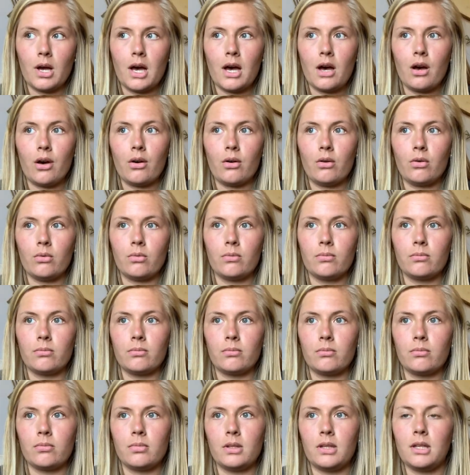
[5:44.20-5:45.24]
I'll
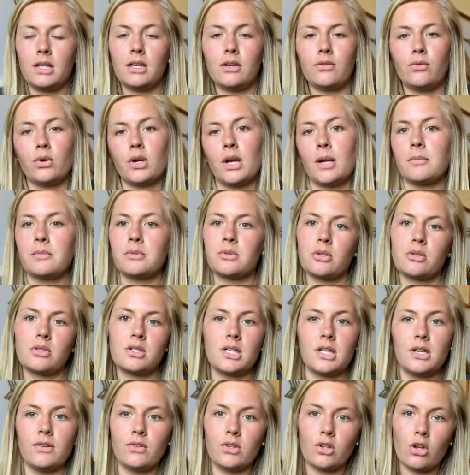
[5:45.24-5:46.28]
give what I'm supposed
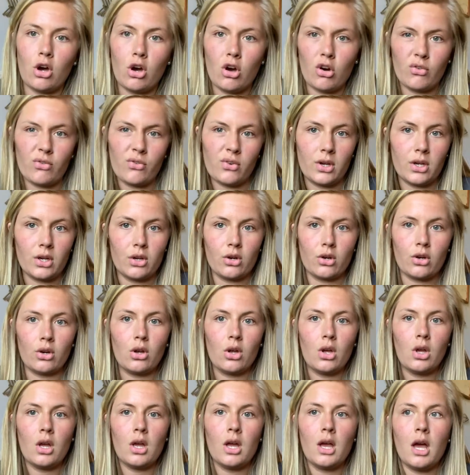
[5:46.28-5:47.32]
to give in the offering, or
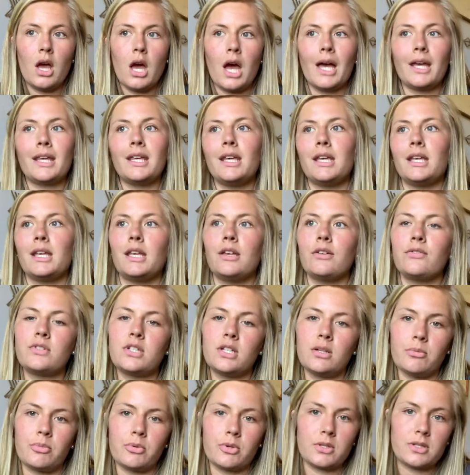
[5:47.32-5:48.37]
I can't give
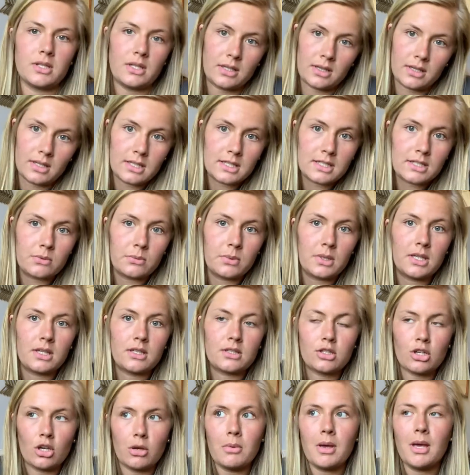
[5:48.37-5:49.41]
10% this
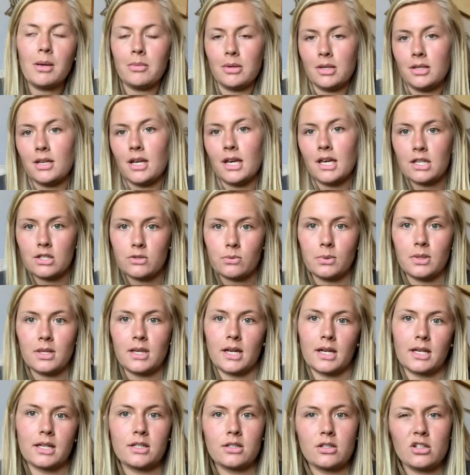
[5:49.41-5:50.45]
week, so maybe next week
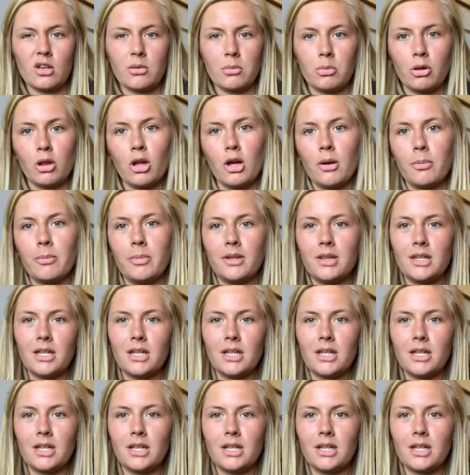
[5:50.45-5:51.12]
I can double up.